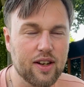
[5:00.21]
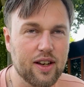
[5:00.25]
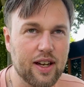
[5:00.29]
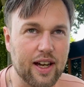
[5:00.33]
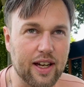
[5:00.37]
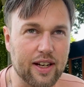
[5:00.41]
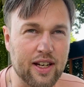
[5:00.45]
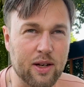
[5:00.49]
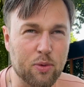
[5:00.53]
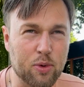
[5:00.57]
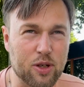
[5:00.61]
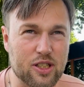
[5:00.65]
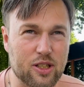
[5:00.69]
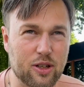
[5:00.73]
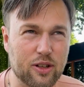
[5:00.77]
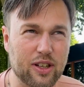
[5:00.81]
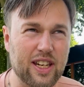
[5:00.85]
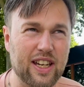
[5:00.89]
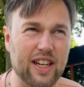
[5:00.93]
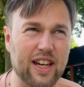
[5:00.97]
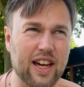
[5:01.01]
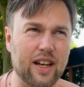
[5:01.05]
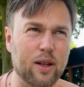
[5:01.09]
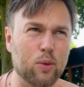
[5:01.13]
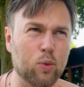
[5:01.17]
And he was
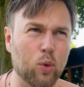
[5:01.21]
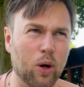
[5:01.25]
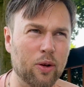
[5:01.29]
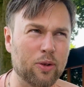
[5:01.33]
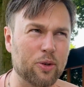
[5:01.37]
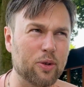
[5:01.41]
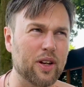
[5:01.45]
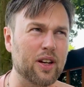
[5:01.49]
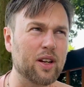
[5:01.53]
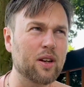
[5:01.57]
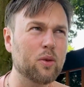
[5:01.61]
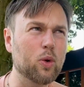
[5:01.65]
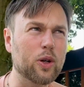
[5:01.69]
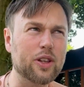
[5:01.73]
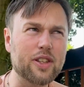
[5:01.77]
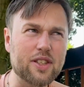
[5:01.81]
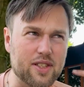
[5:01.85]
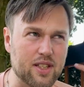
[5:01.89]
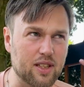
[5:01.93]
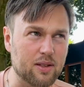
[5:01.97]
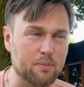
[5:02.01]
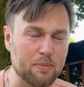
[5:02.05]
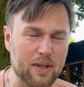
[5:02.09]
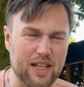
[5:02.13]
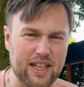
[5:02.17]
looking at it wondering, what does
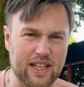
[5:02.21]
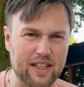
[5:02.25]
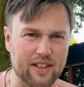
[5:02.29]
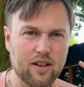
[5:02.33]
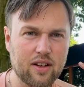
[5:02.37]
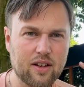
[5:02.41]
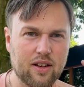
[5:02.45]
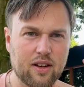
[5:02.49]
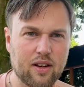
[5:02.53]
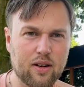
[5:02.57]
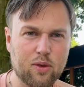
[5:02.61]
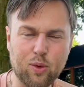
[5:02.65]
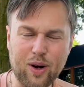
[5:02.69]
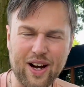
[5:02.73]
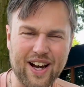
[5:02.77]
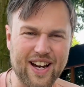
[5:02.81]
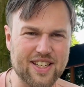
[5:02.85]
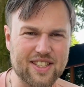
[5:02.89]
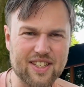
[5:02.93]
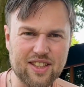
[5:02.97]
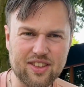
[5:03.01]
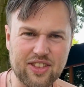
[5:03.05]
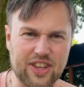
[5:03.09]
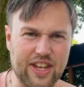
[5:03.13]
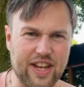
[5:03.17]
it mean? Why
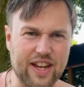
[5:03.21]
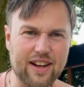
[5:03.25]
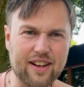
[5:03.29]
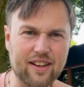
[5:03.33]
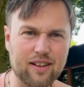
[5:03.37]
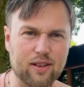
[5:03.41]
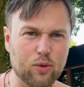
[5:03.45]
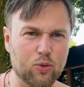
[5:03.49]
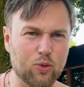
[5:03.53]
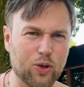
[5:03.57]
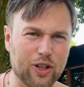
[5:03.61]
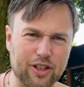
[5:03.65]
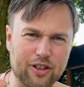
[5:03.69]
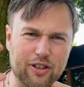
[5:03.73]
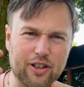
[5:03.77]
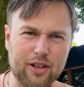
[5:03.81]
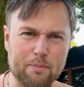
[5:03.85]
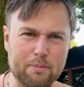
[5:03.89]
is it there? What are the